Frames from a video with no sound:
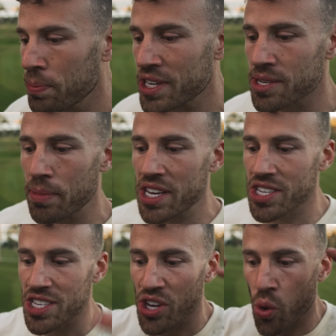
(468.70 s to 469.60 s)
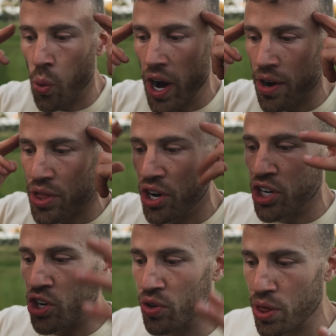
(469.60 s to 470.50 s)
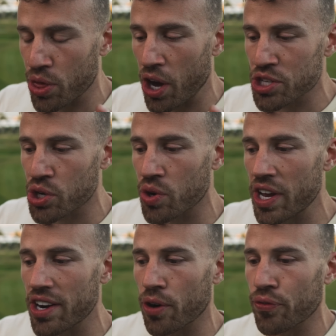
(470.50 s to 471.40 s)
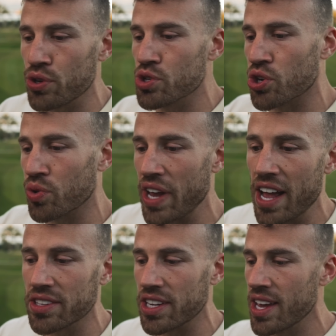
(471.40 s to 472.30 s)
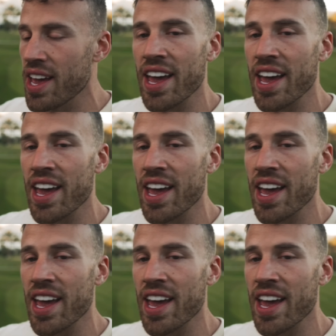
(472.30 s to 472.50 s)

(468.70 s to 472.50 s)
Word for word: because it makes us aware that our current thoughts create our future reality.